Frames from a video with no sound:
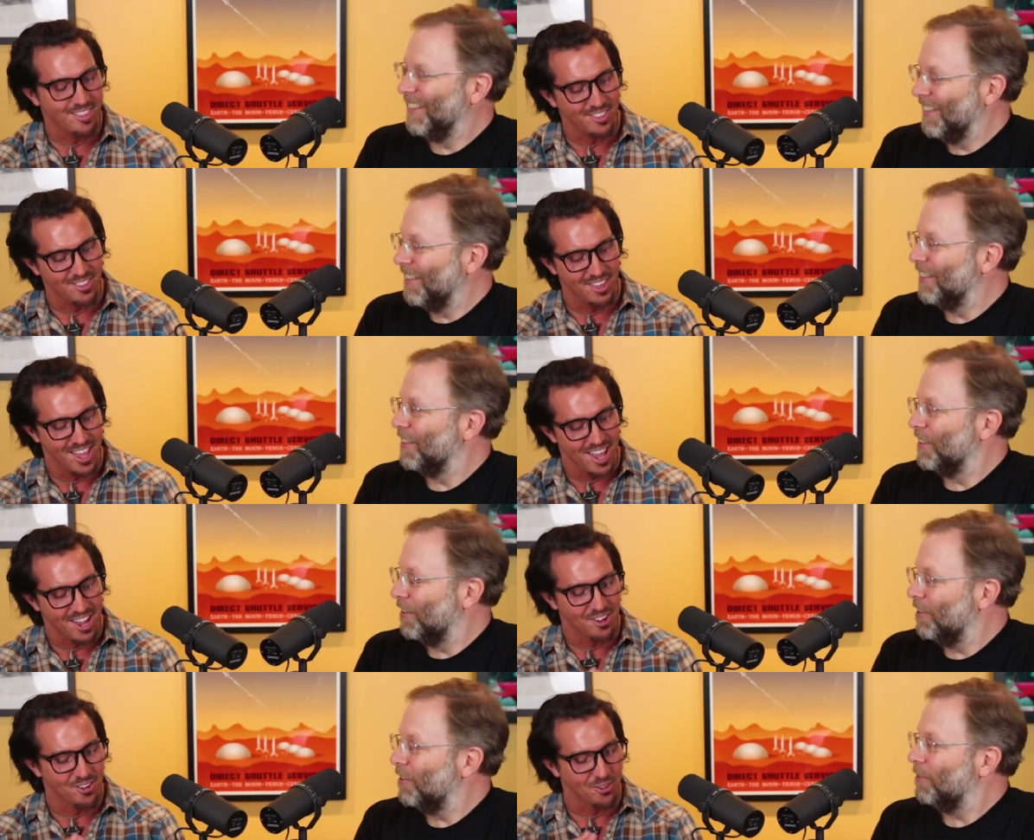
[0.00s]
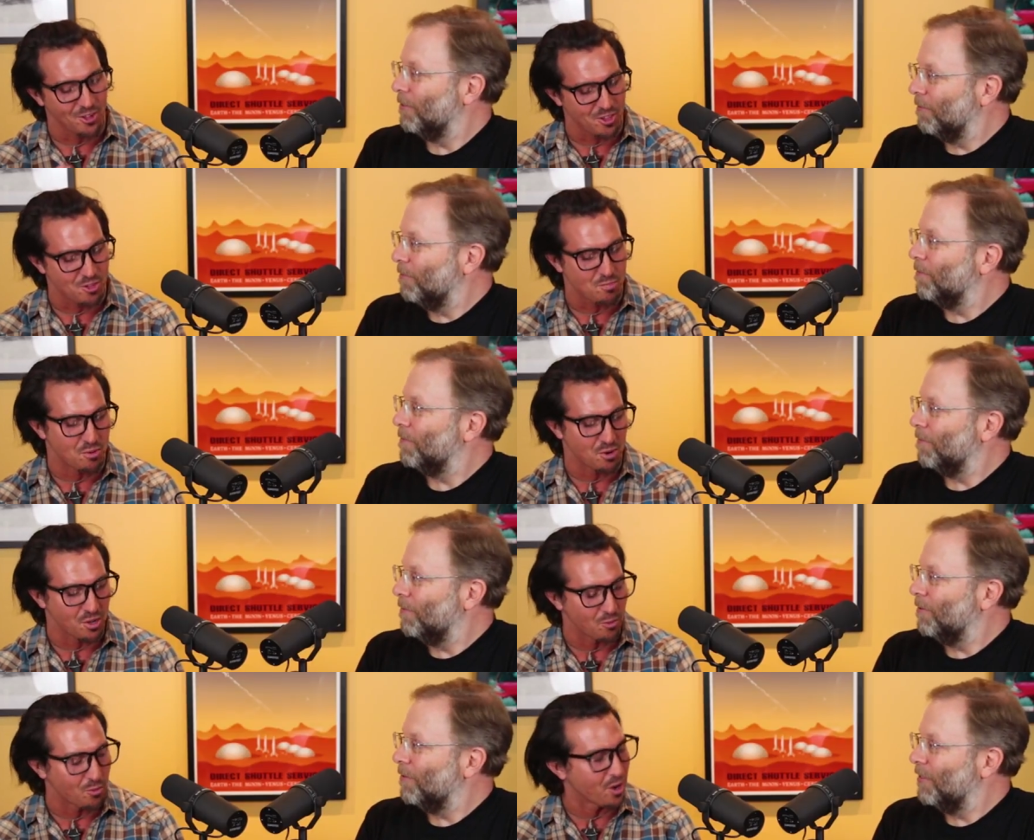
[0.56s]
Speaker 1: the, the angle is
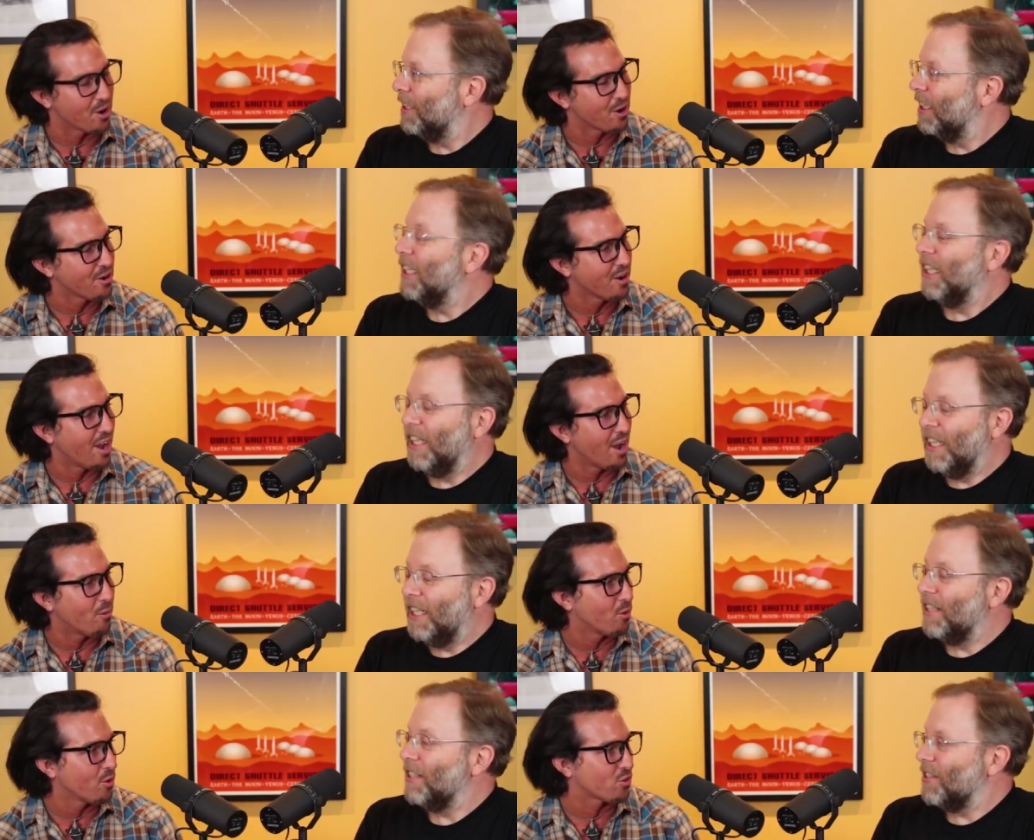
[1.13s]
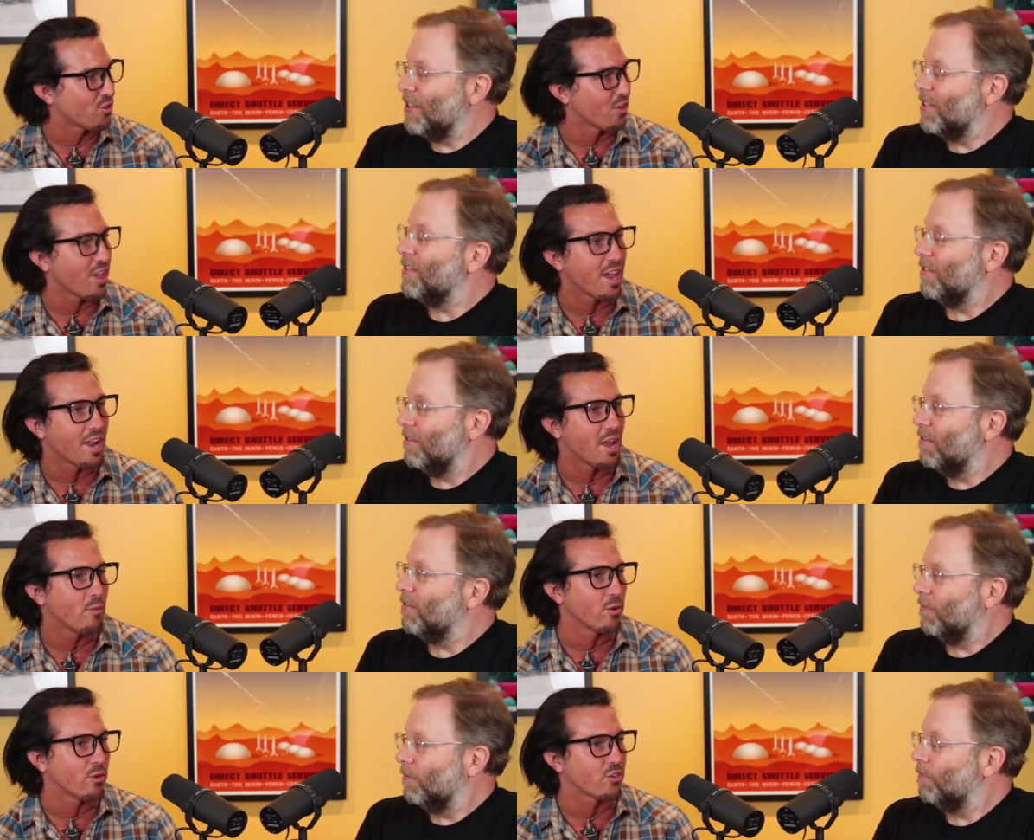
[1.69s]
pretty weird. It I will is. say, and
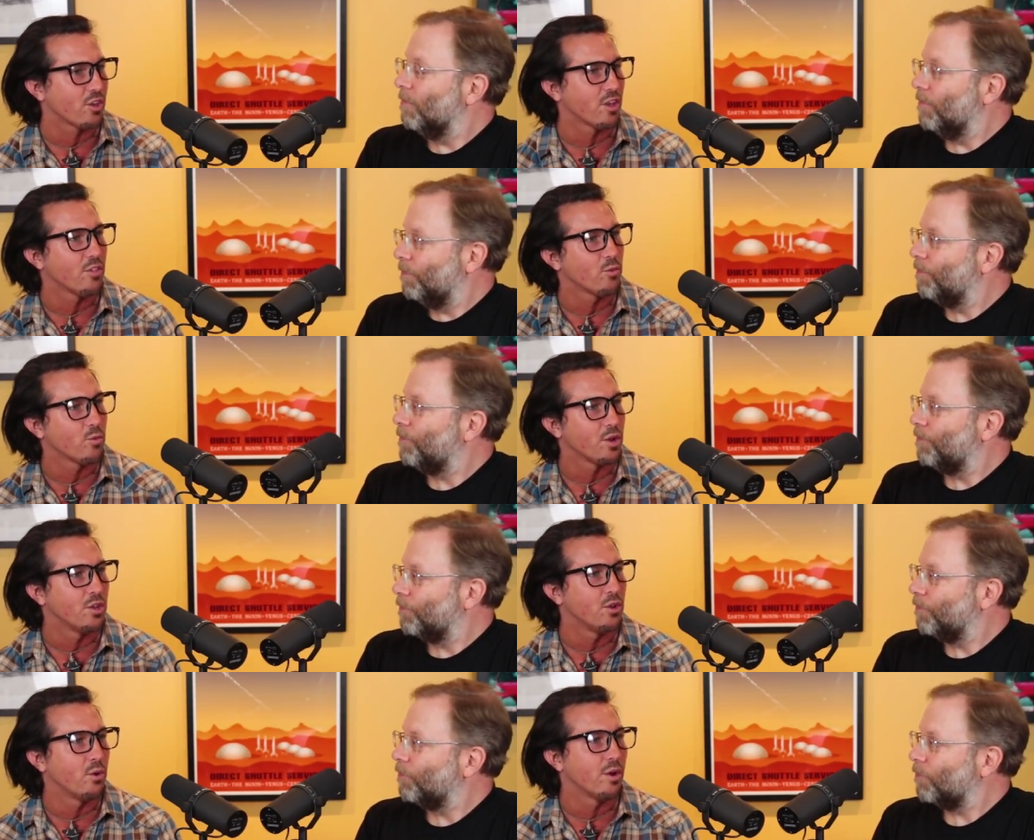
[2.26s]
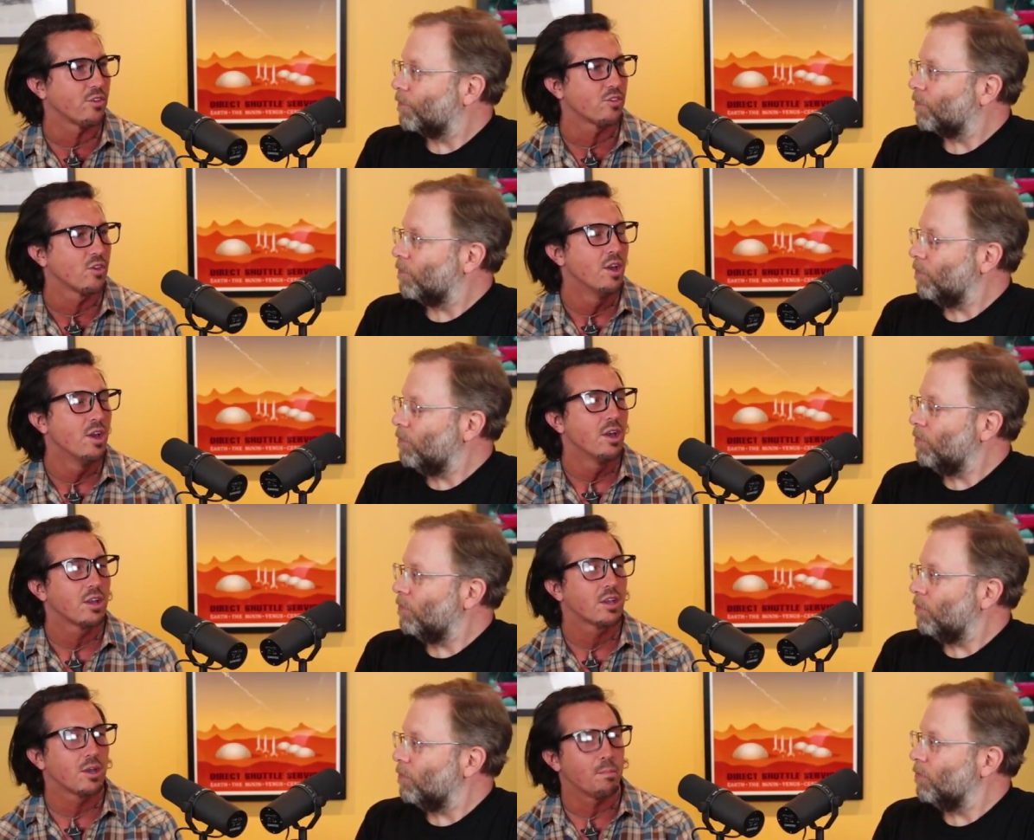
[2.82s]
I will say, the wind noise
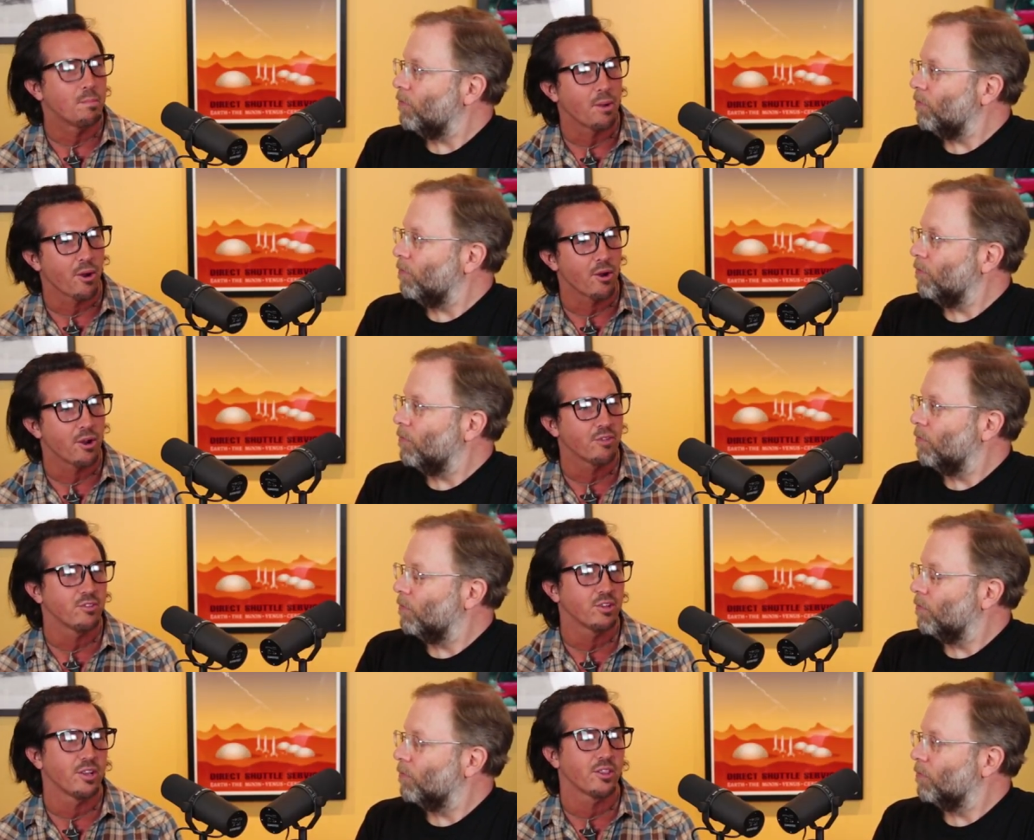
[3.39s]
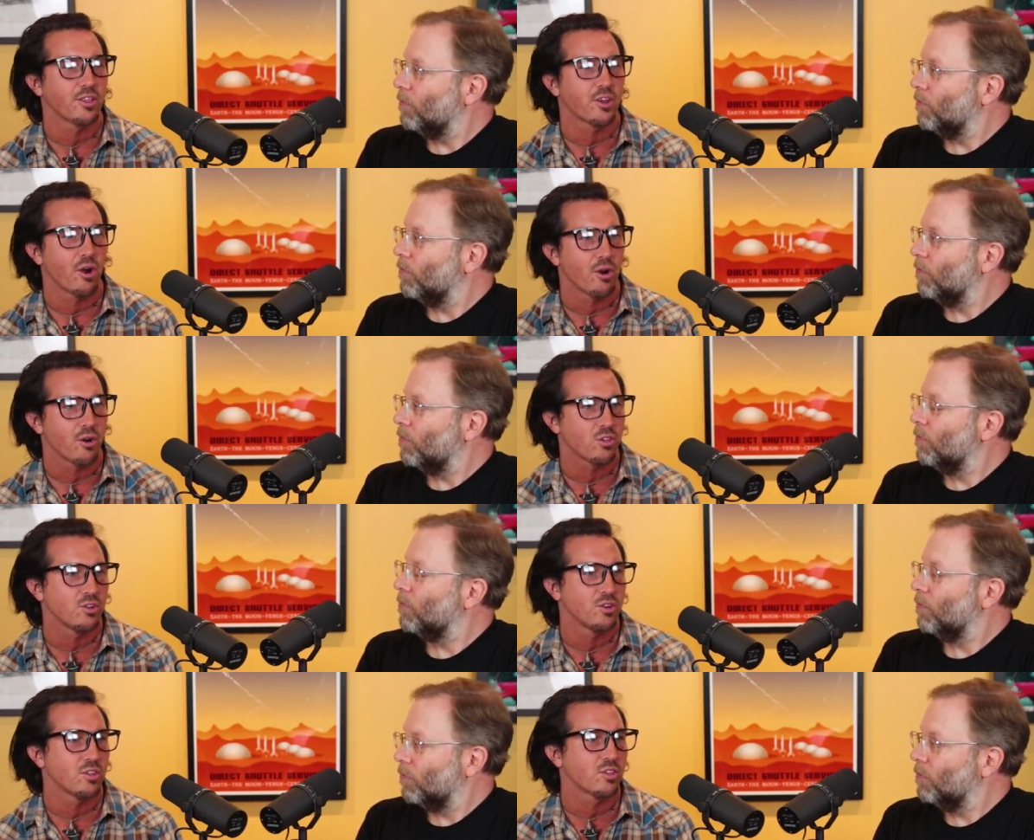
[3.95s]
comparatively to the
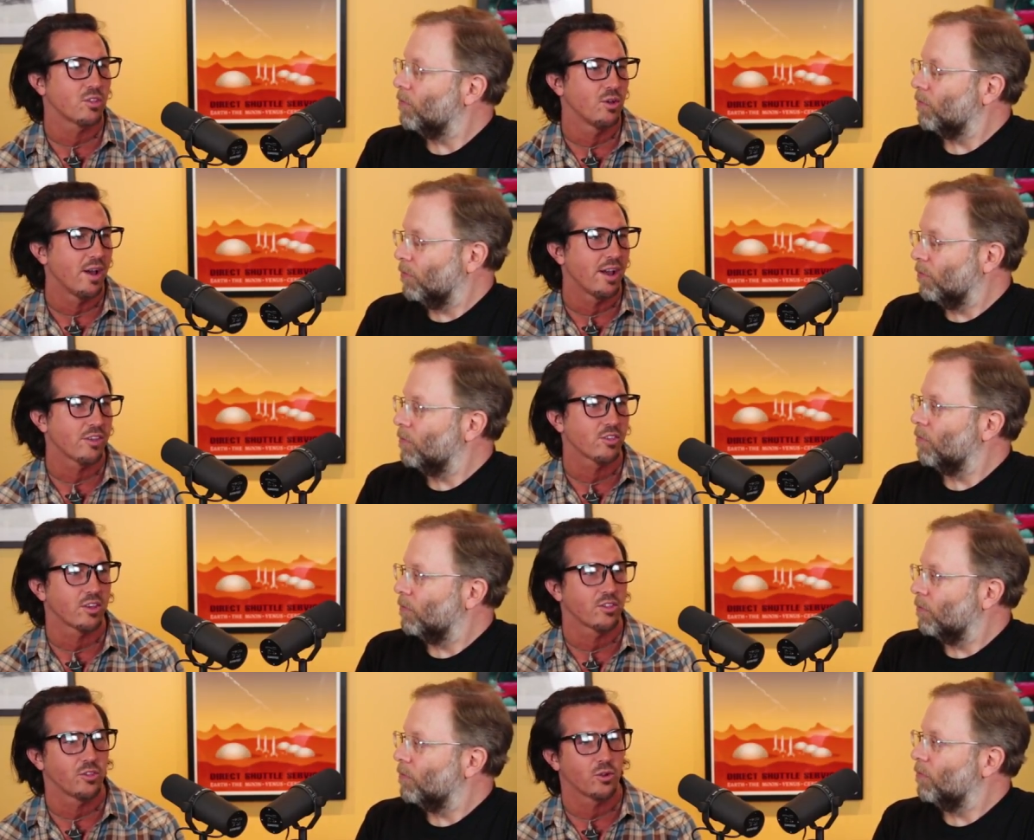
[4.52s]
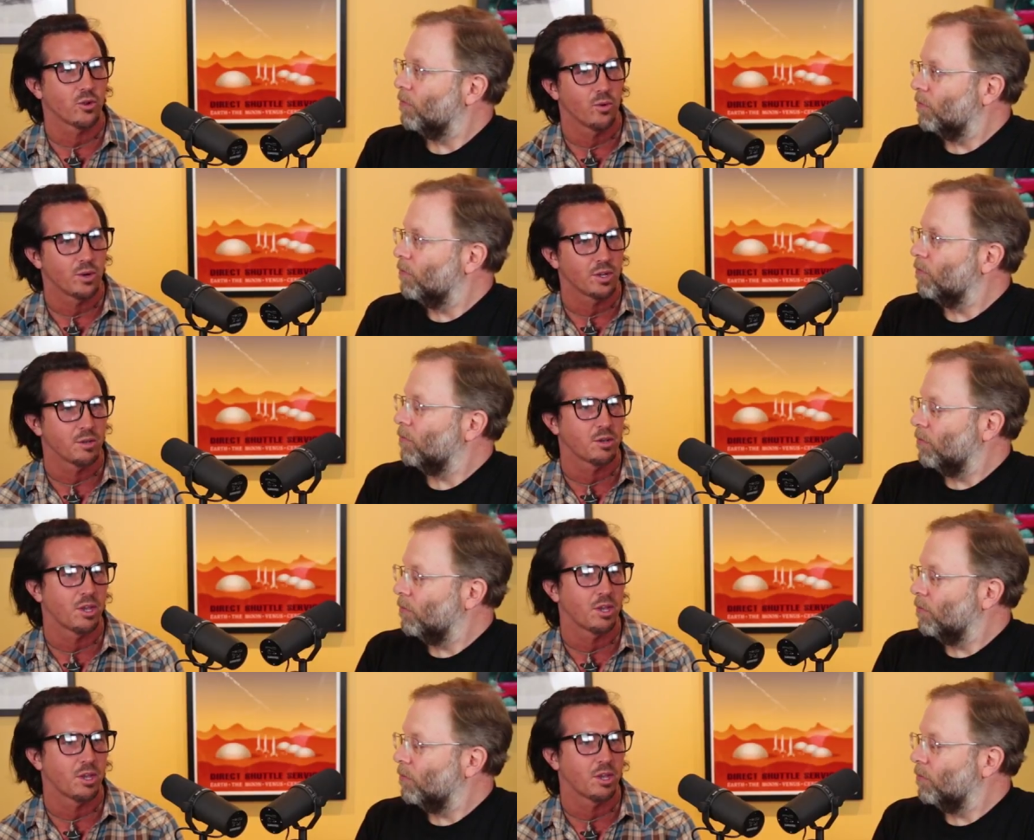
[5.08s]
cars in its class, like they're going to